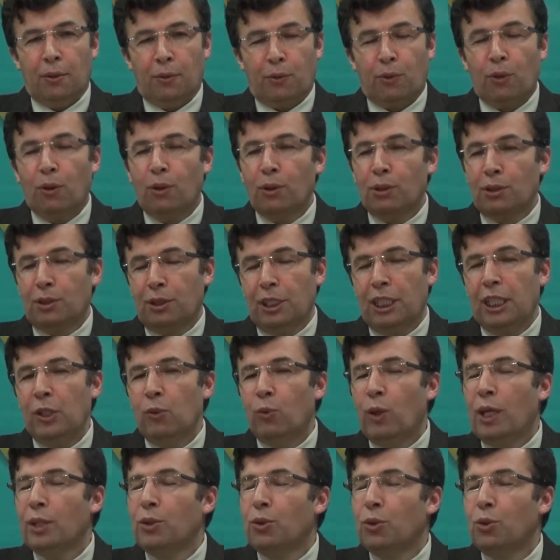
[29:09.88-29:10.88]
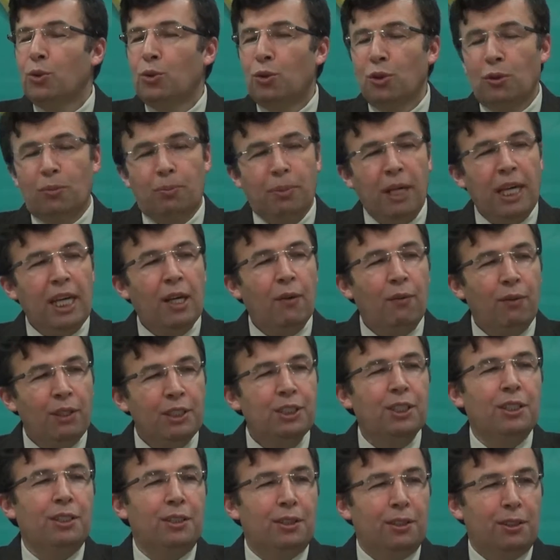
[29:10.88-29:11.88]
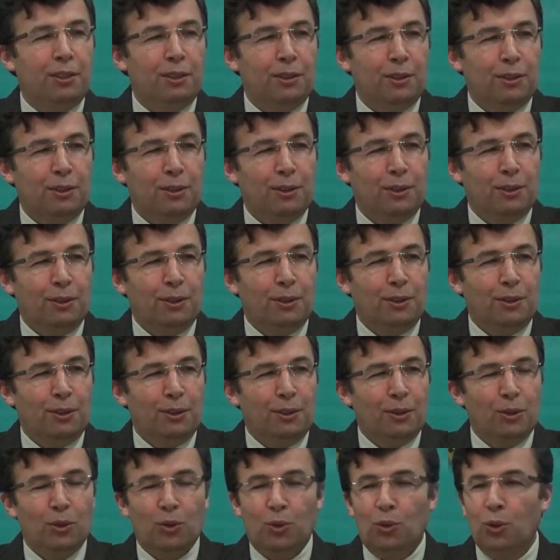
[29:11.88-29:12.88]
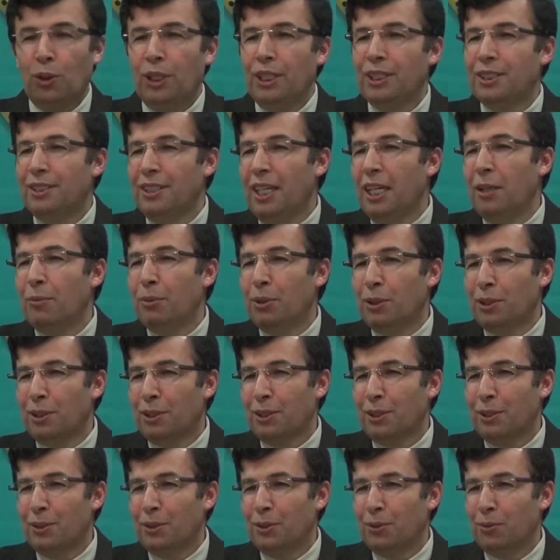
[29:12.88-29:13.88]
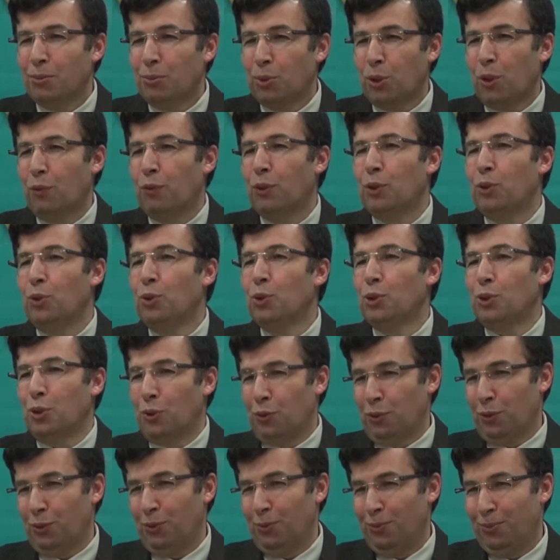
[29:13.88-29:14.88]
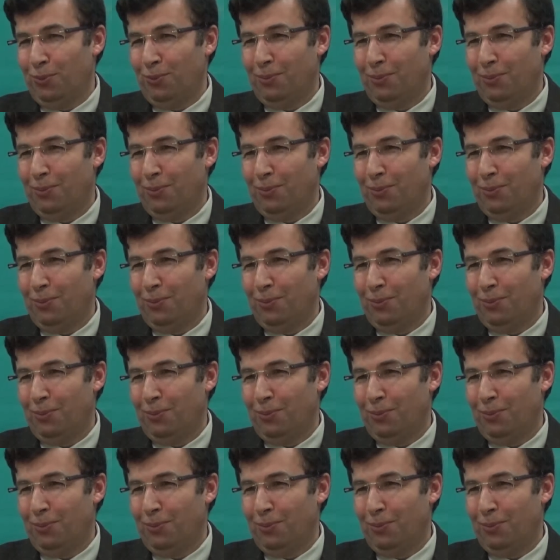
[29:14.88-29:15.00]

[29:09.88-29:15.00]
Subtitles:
of course, he wanted to pay a visit to his neighbor, Prophet Yusuf.